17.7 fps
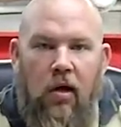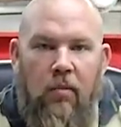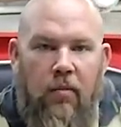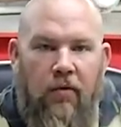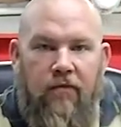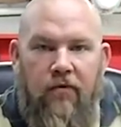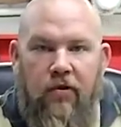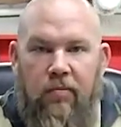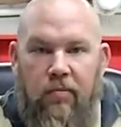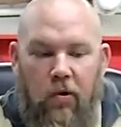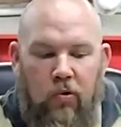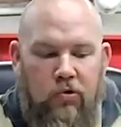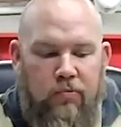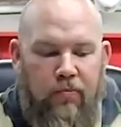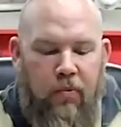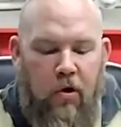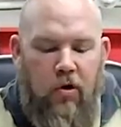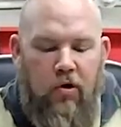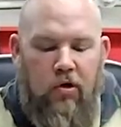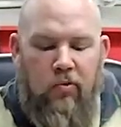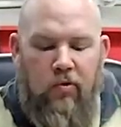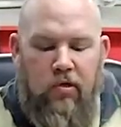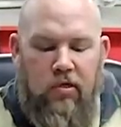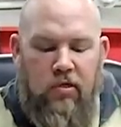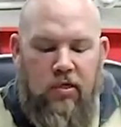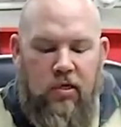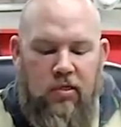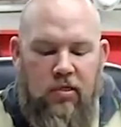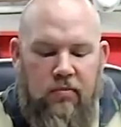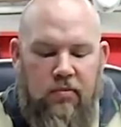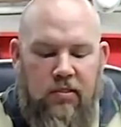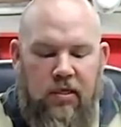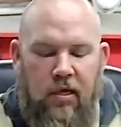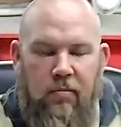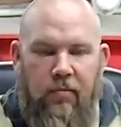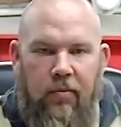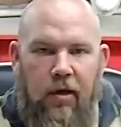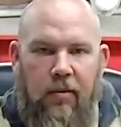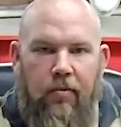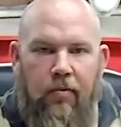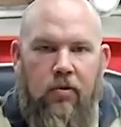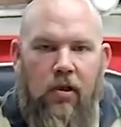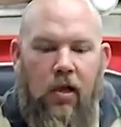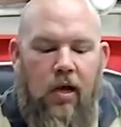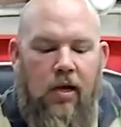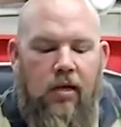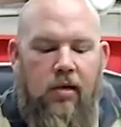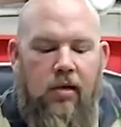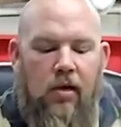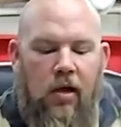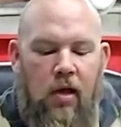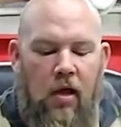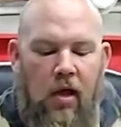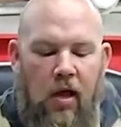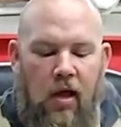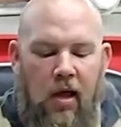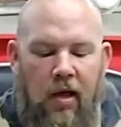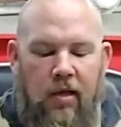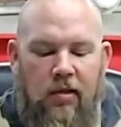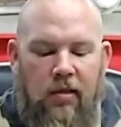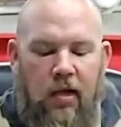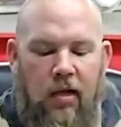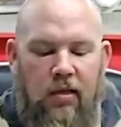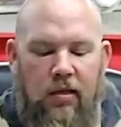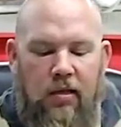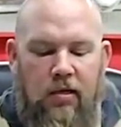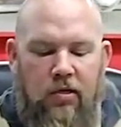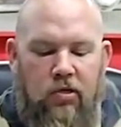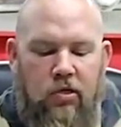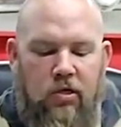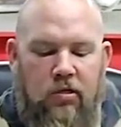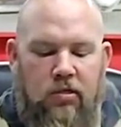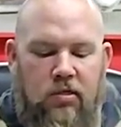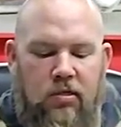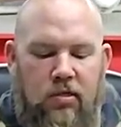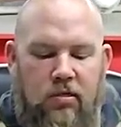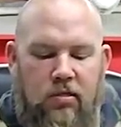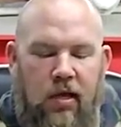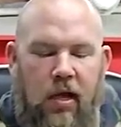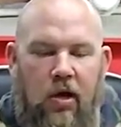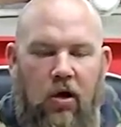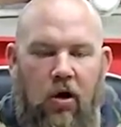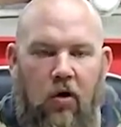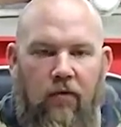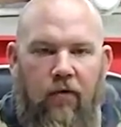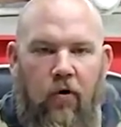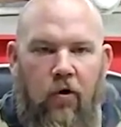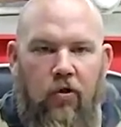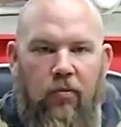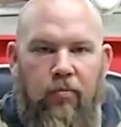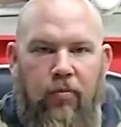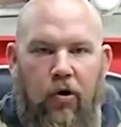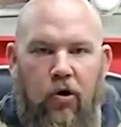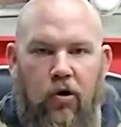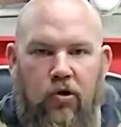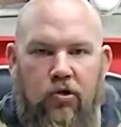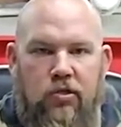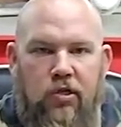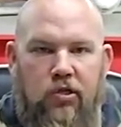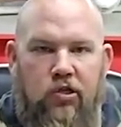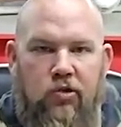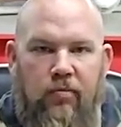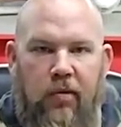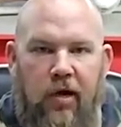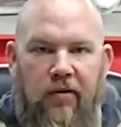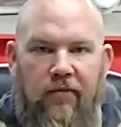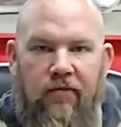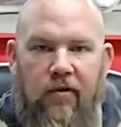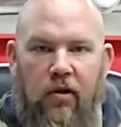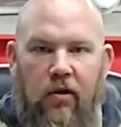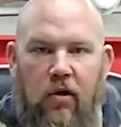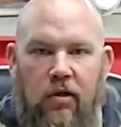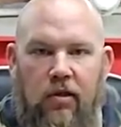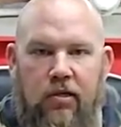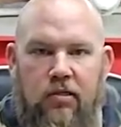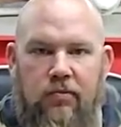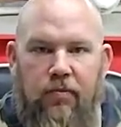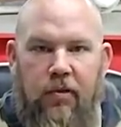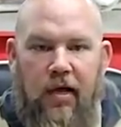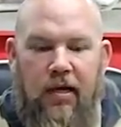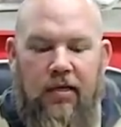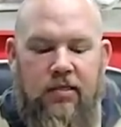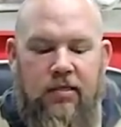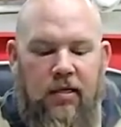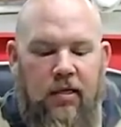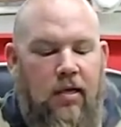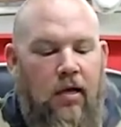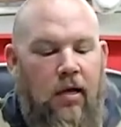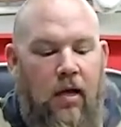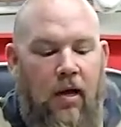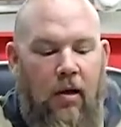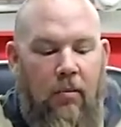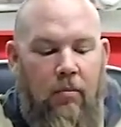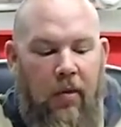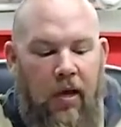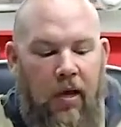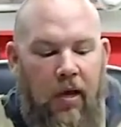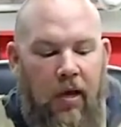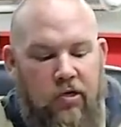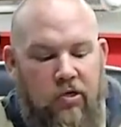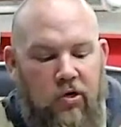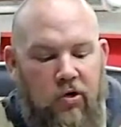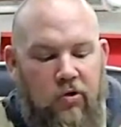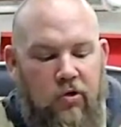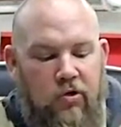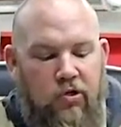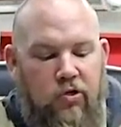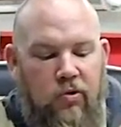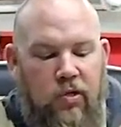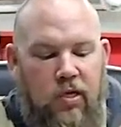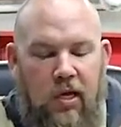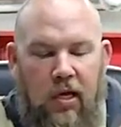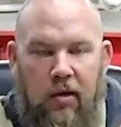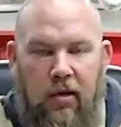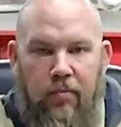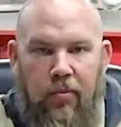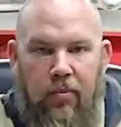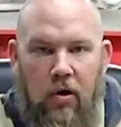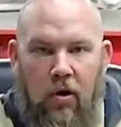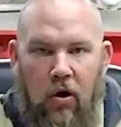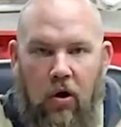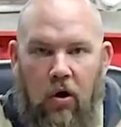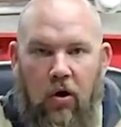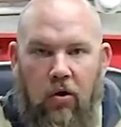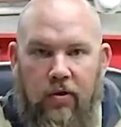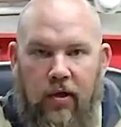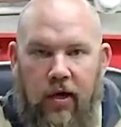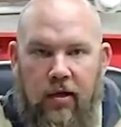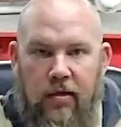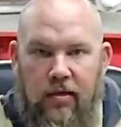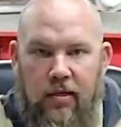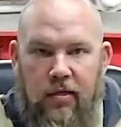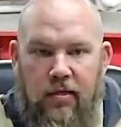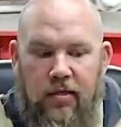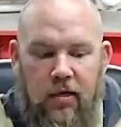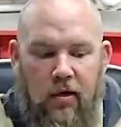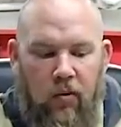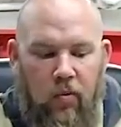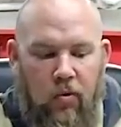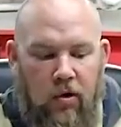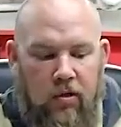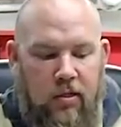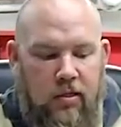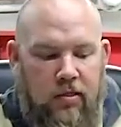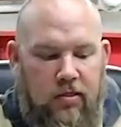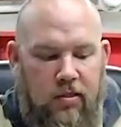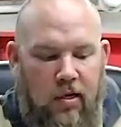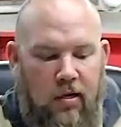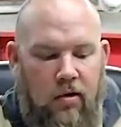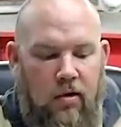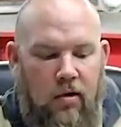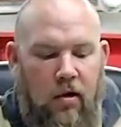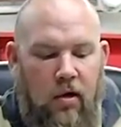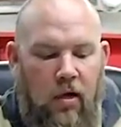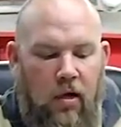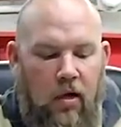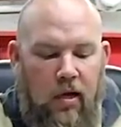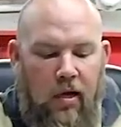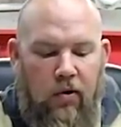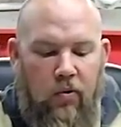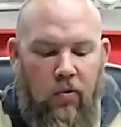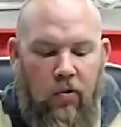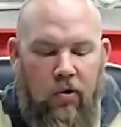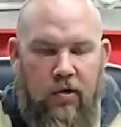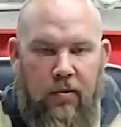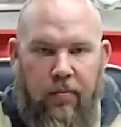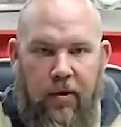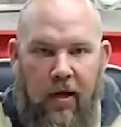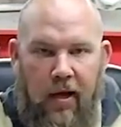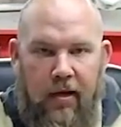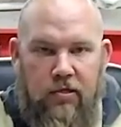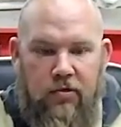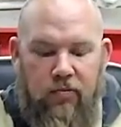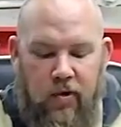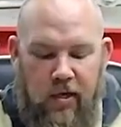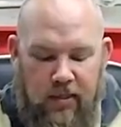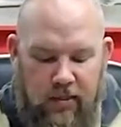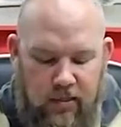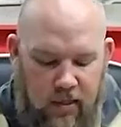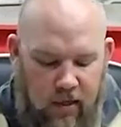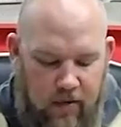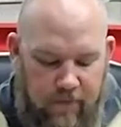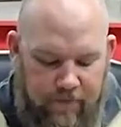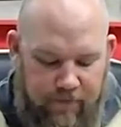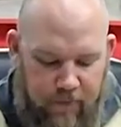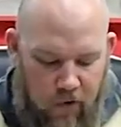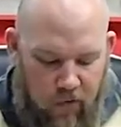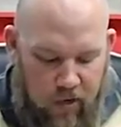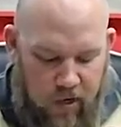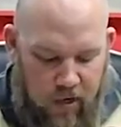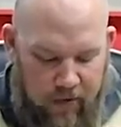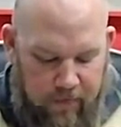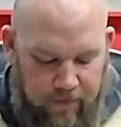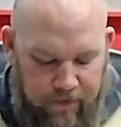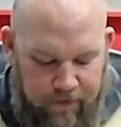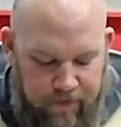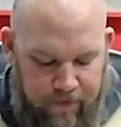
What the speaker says: But for the most part, you would just get some sandpaper light and lightly just take off all the burrs that you might feel on this plastic, making sure that you keep all that detail work that's there in order to pass race day, okay?